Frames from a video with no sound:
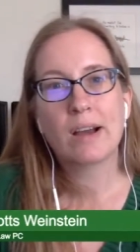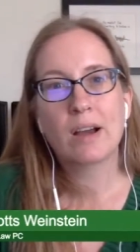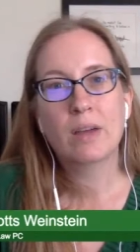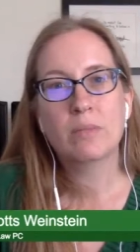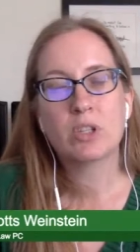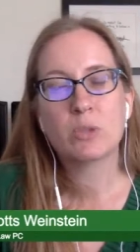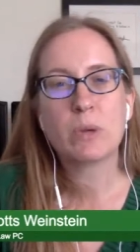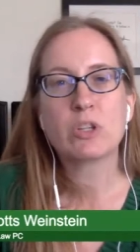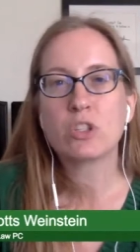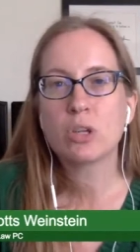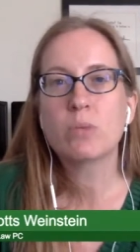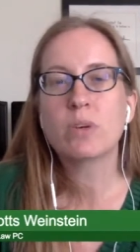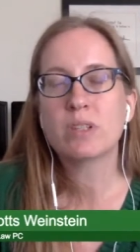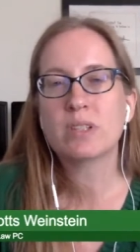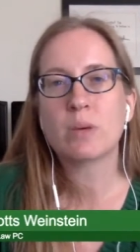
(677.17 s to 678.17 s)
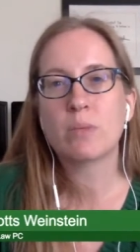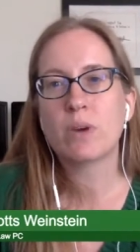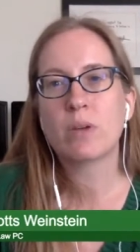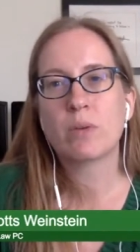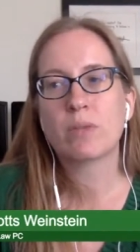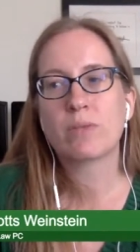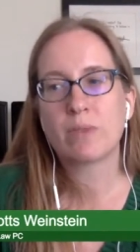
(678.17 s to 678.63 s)
especially with someone
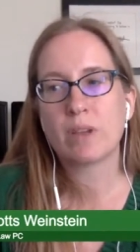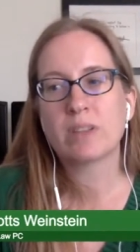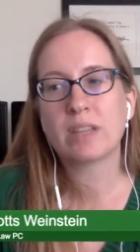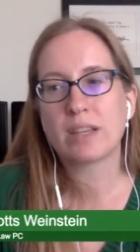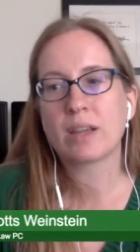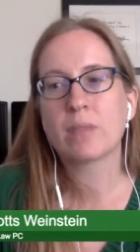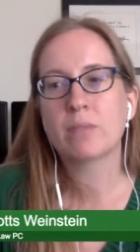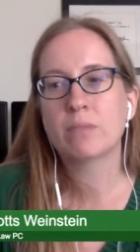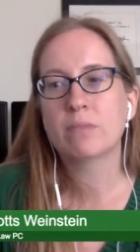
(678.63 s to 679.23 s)
with it's like a